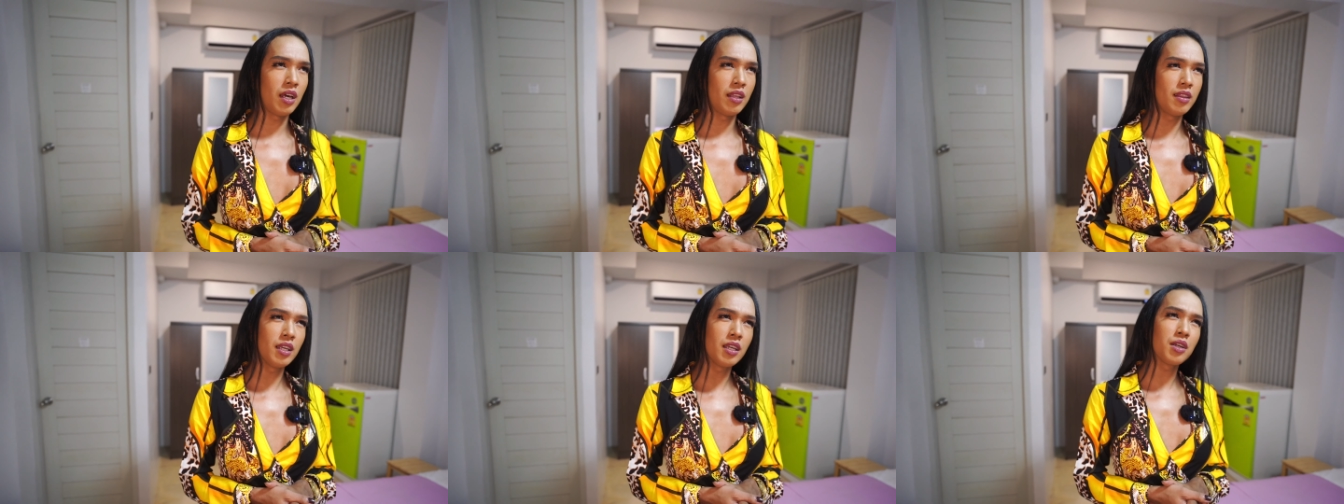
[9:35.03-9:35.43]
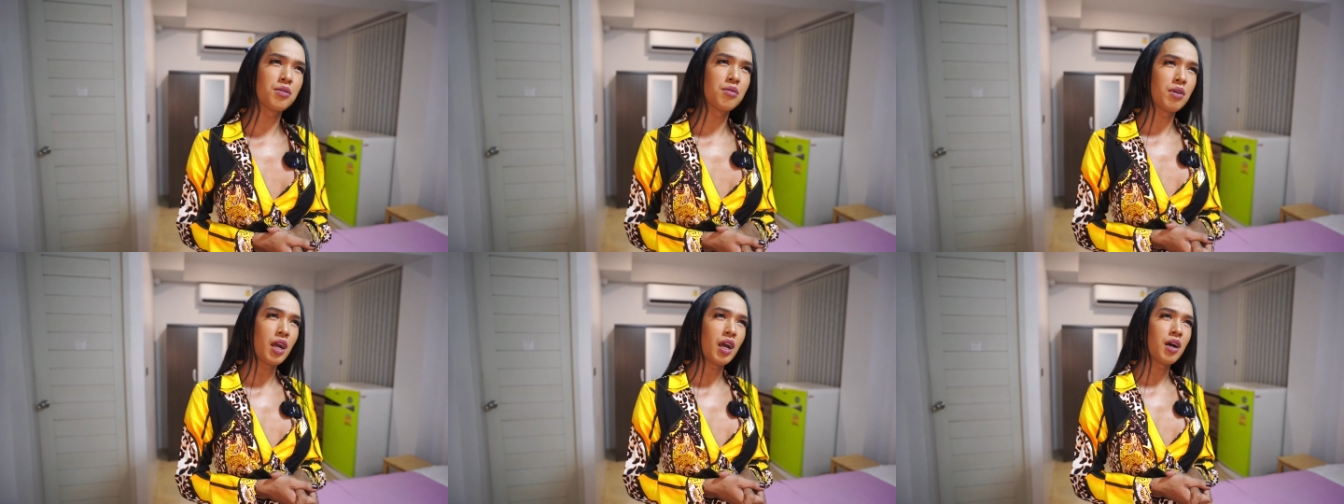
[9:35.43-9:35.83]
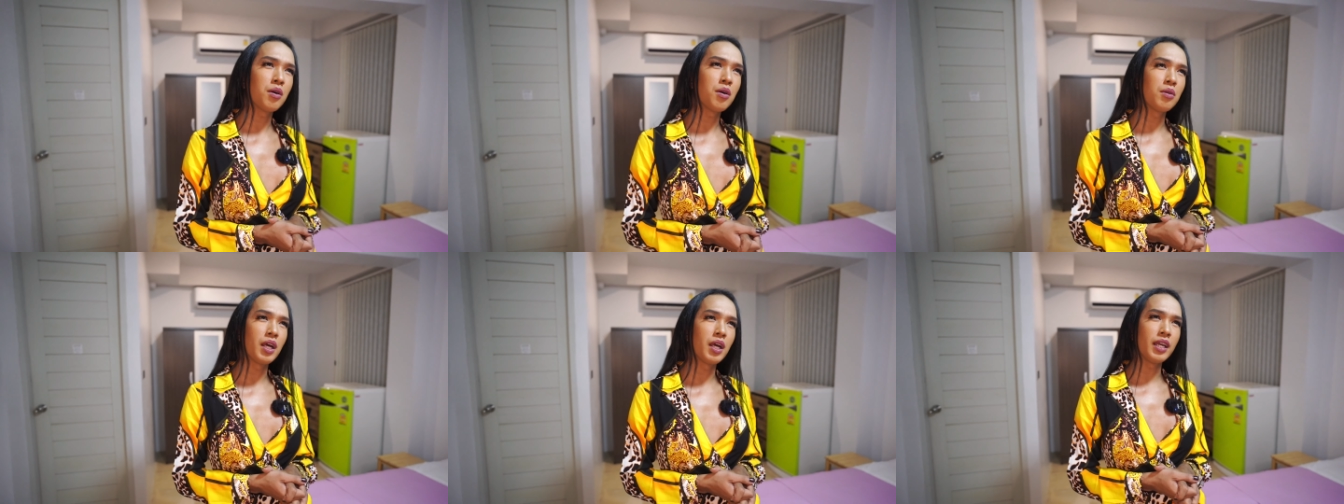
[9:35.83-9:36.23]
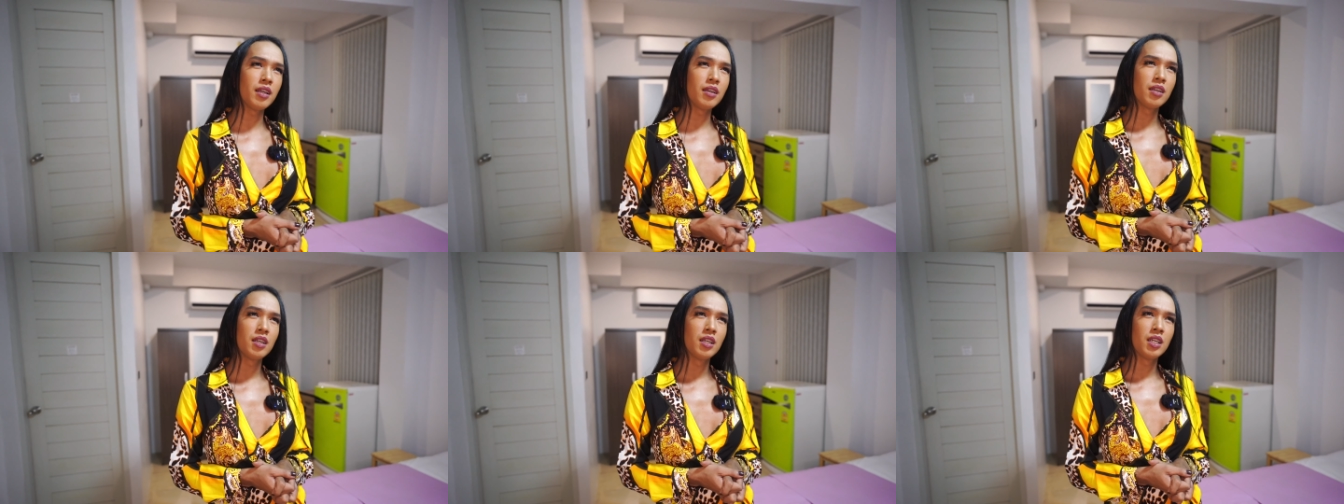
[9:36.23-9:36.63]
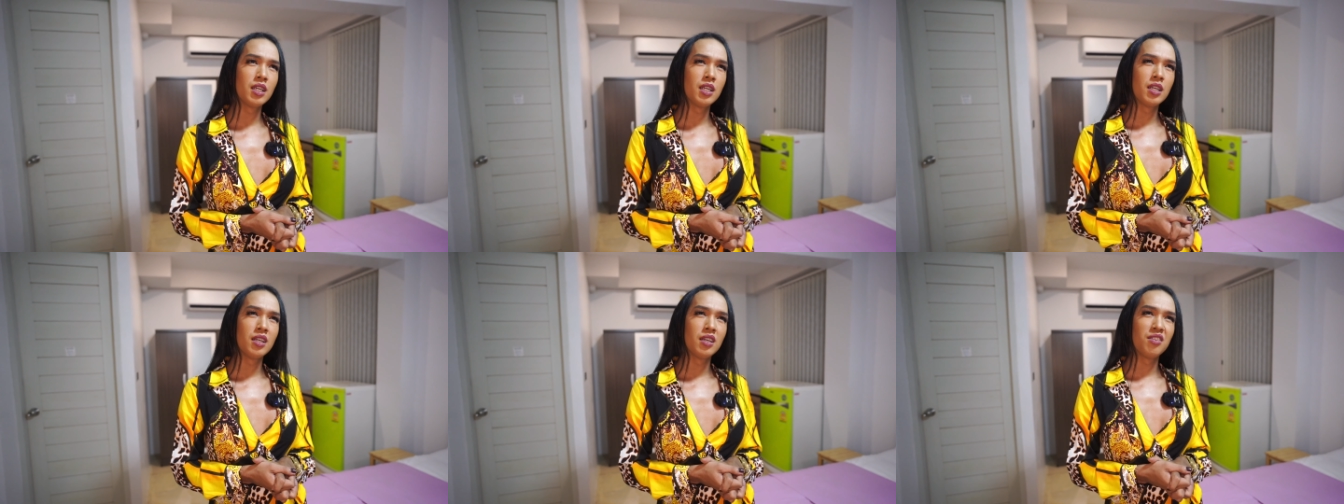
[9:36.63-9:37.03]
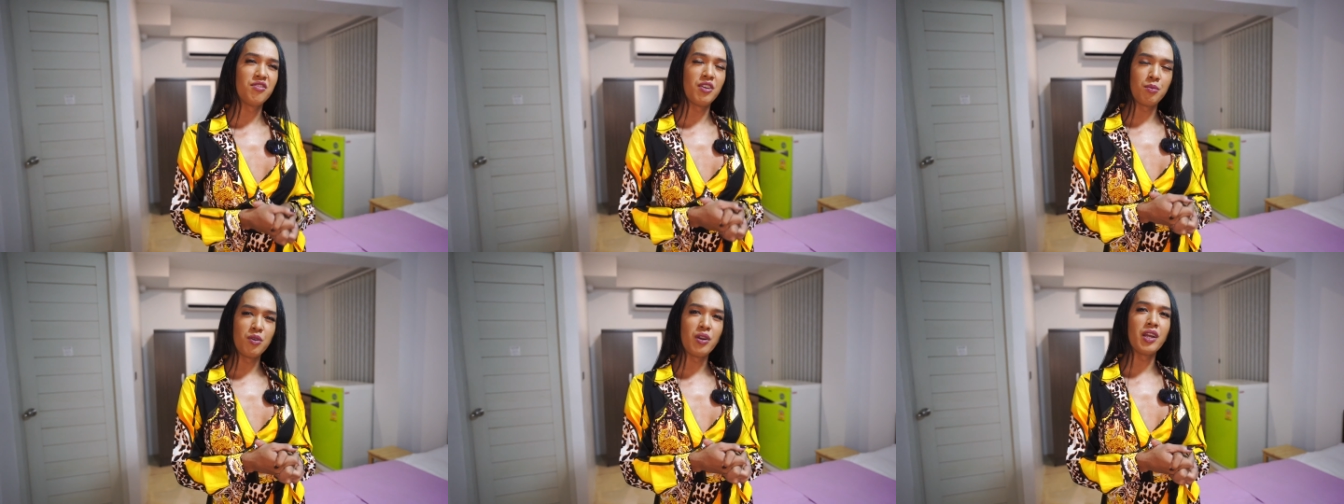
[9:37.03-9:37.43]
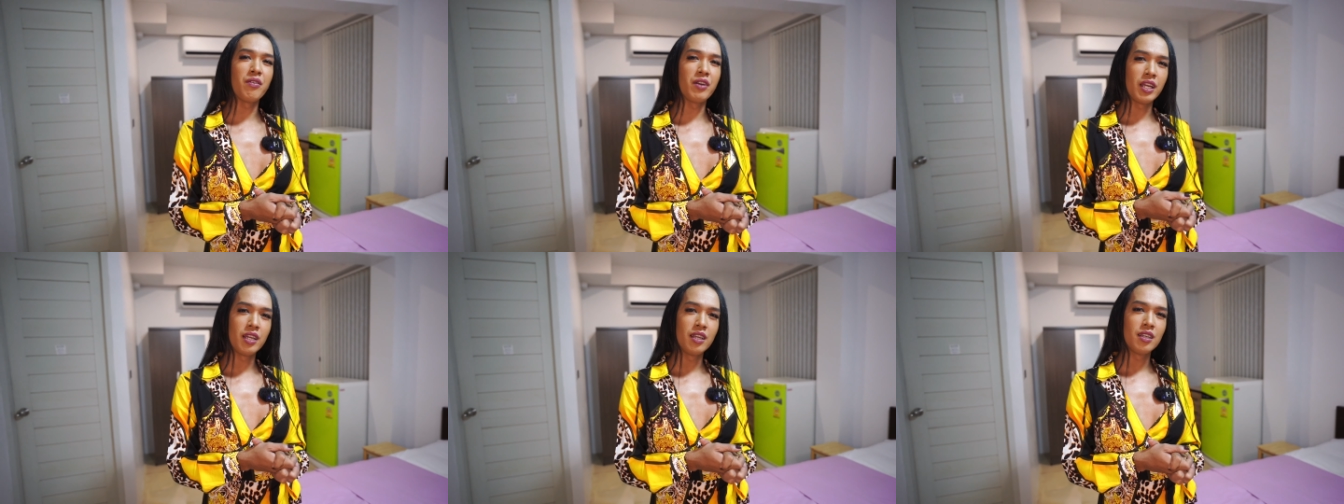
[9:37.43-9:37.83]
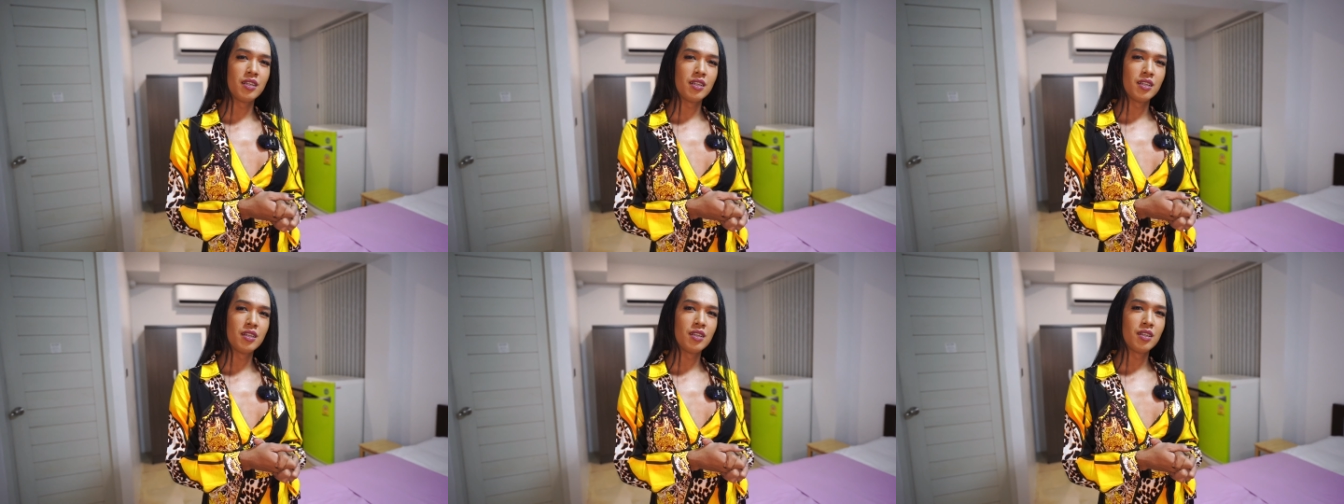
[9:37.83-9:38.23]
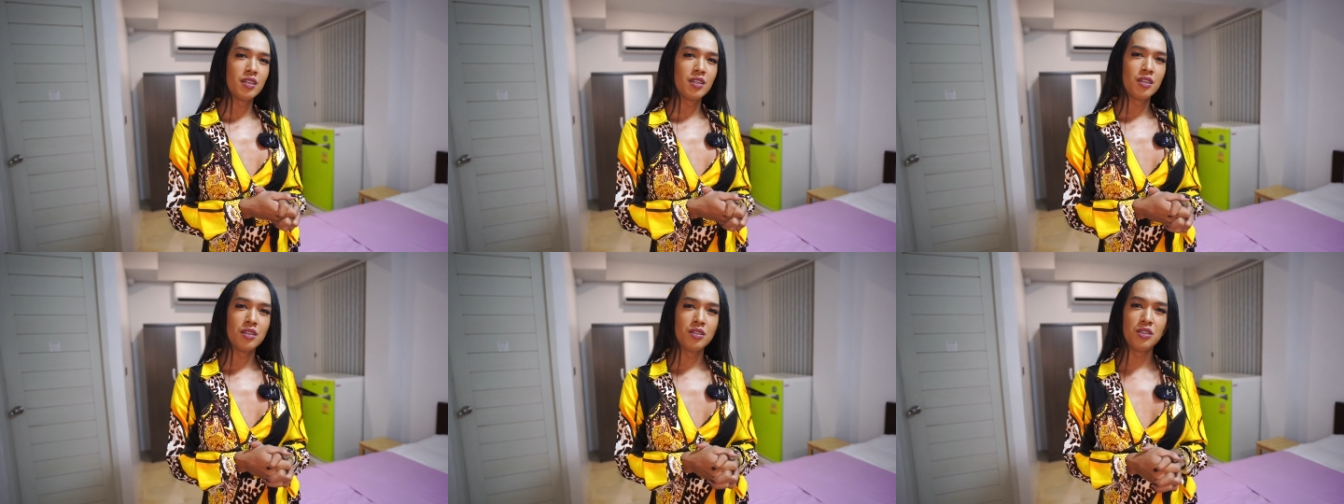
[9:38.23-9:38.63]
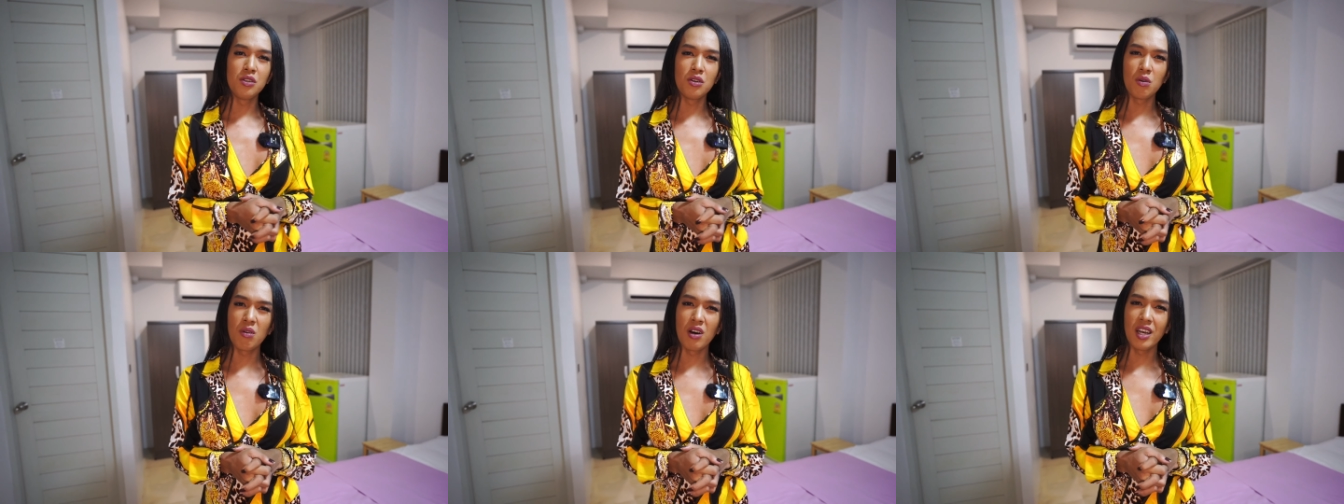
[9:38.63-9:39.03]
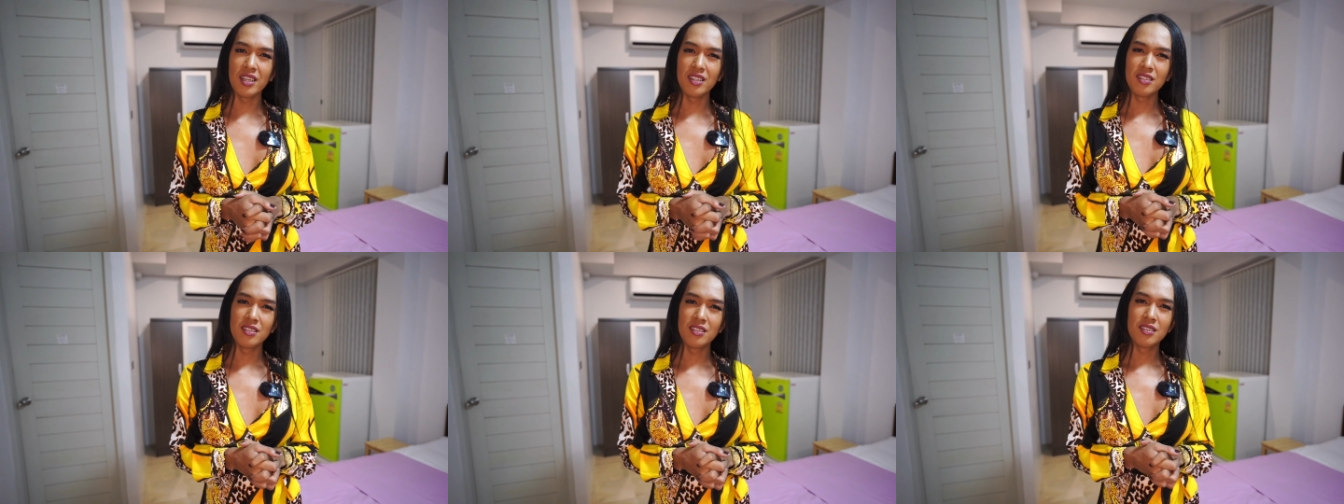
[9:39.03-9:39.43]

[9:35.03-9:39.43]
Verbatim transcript: um, I think around like February. Yeah. You know what?